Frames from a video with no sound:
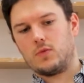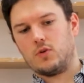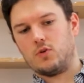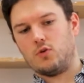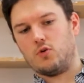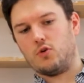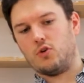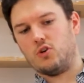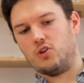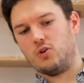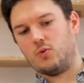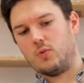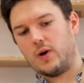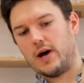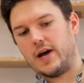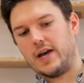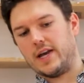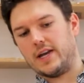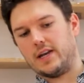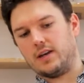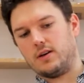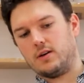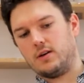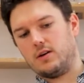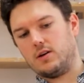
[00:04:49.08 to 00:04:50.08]
all the
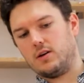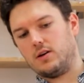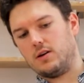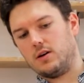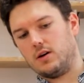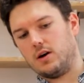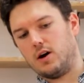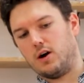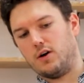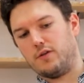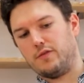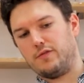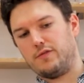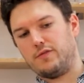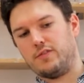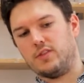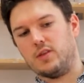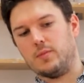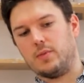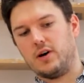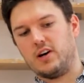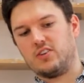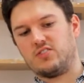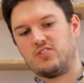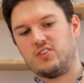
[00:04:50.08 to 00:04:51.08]
way off
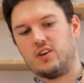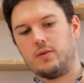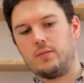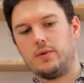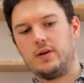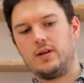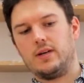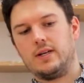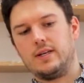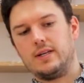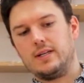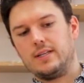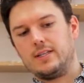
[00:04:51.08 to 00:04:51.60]
the bottom.